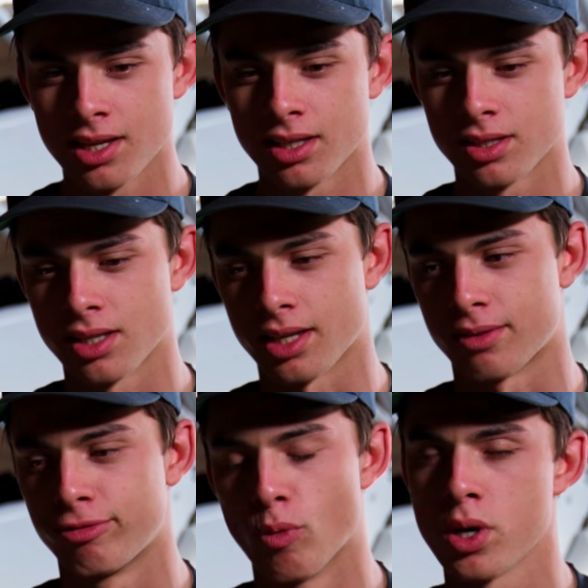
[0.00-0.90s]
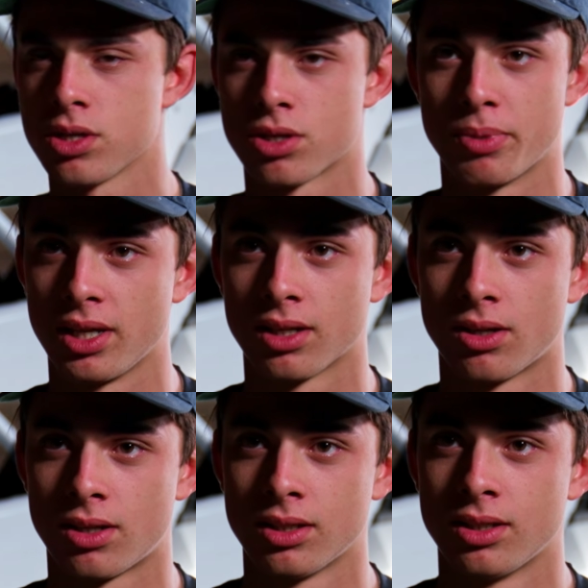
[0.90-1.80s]
40s are big and
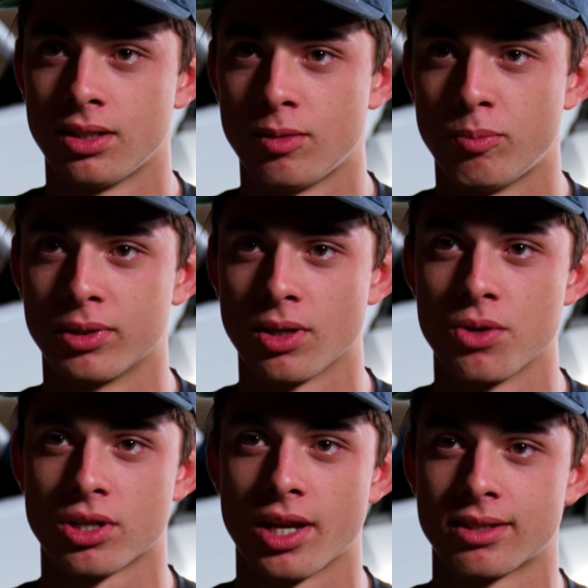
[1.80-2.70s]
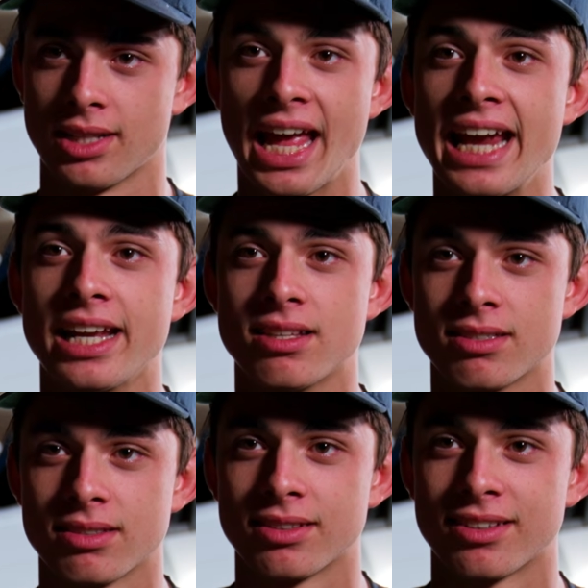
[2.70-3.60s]
all, but those are like
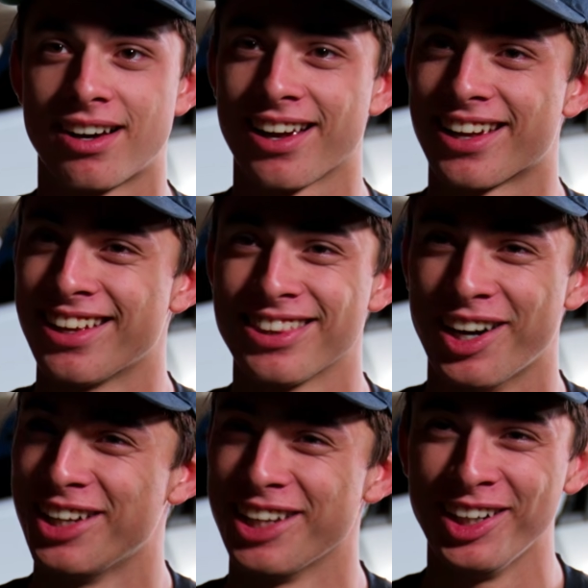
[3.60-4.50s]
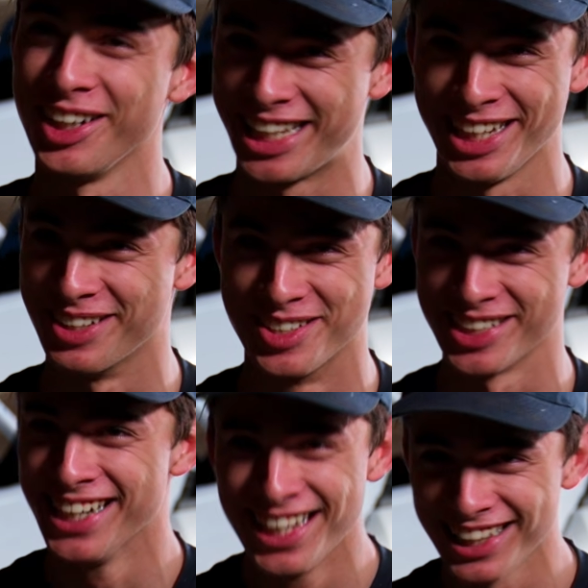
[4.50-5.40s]
80s. Like, they're huge.
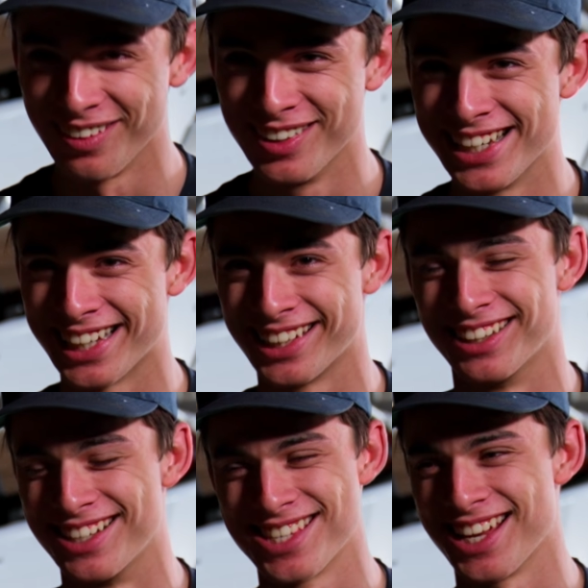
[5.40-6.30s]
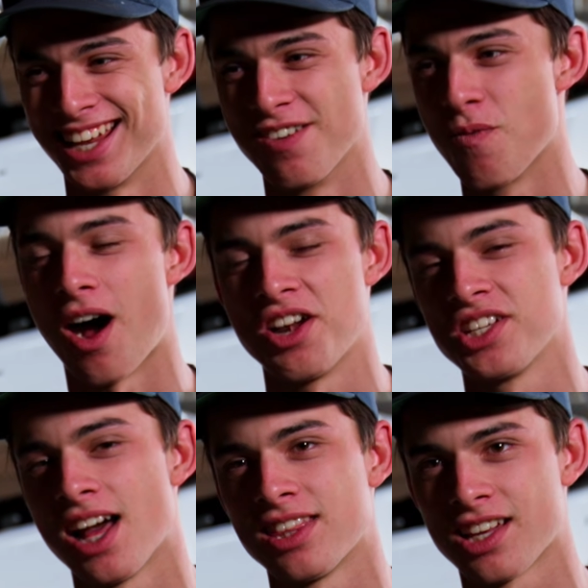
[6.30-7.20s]
They're ridiculous. And watching
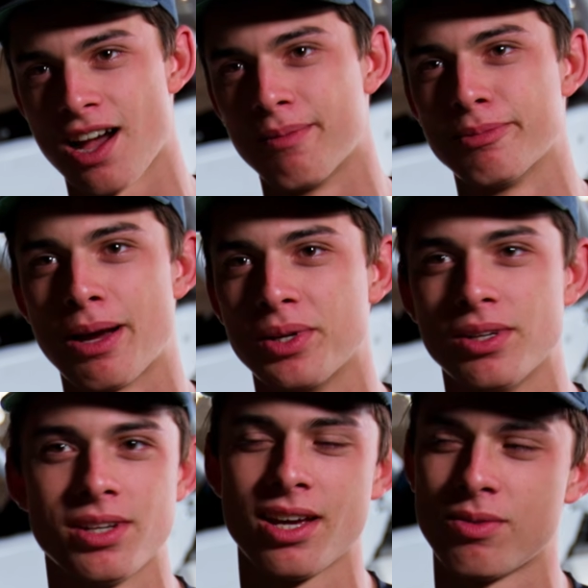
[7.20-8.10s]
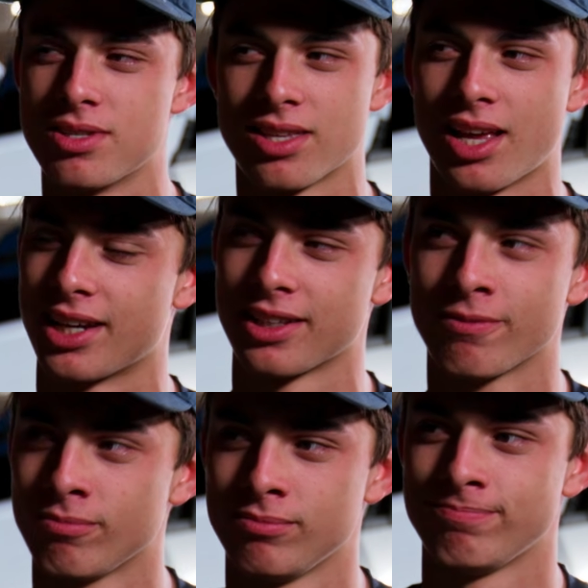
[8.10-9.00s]
that thing come into my window net was like,
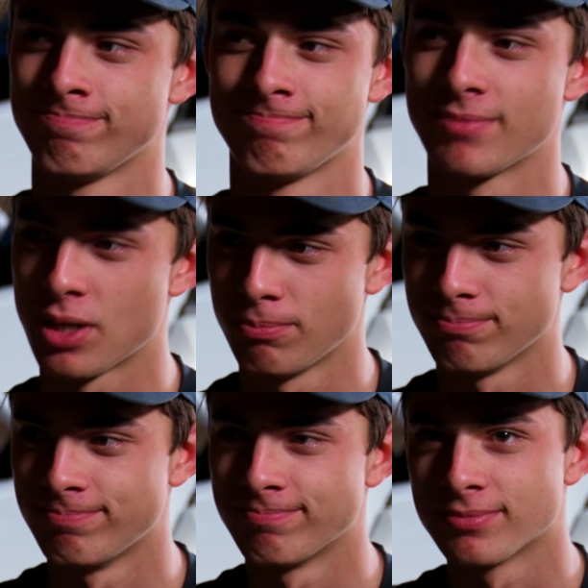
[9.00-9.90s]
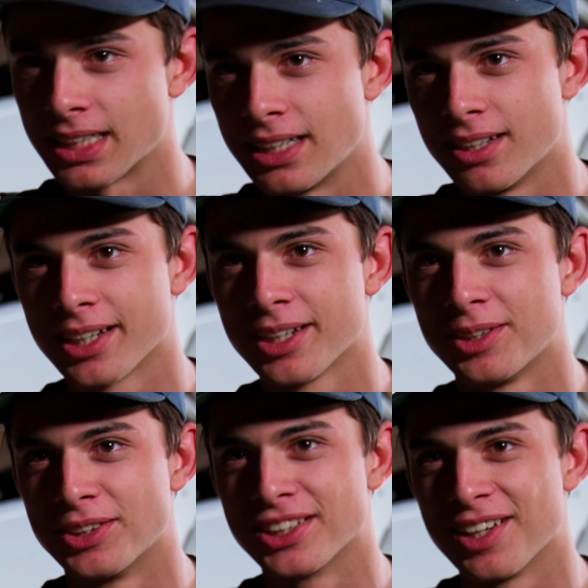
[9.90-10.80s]
oh, there I
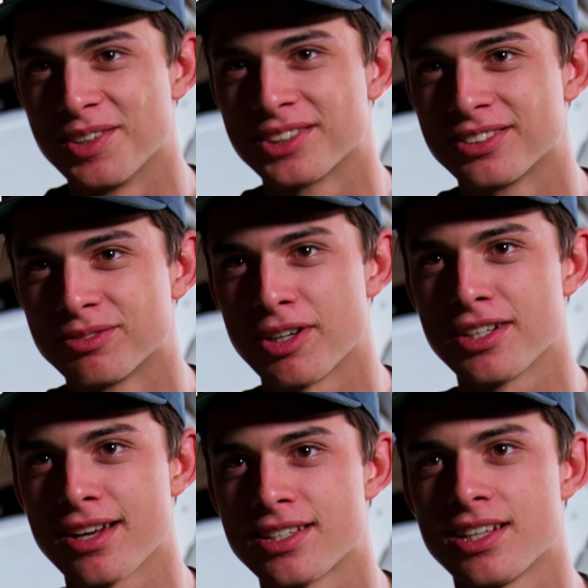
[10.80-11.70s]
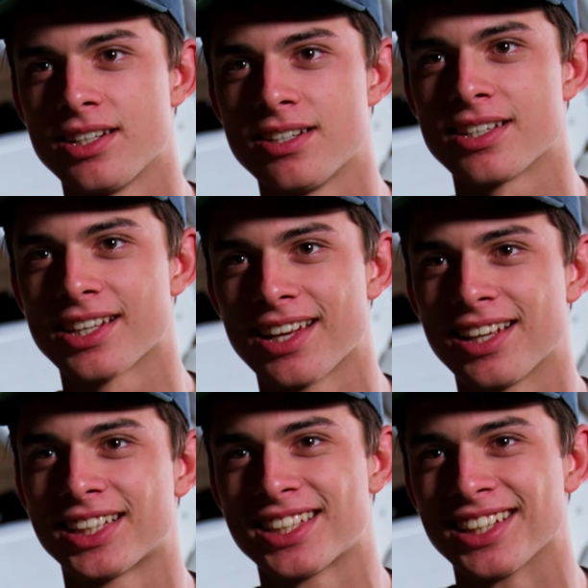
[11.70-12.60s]
go. That was fun 19 years, I
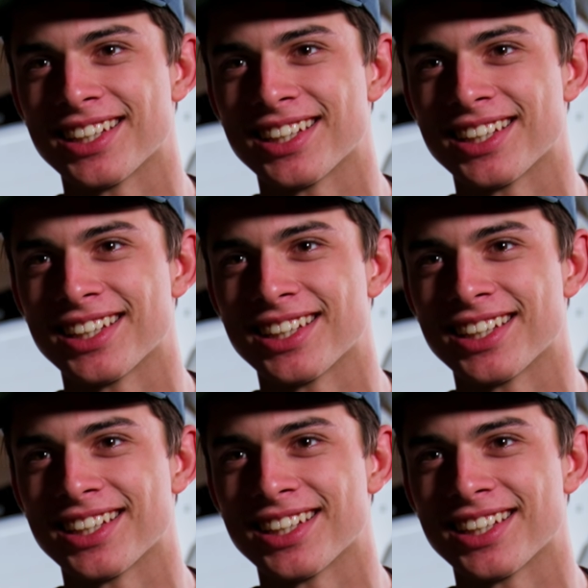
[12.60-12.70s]
guess.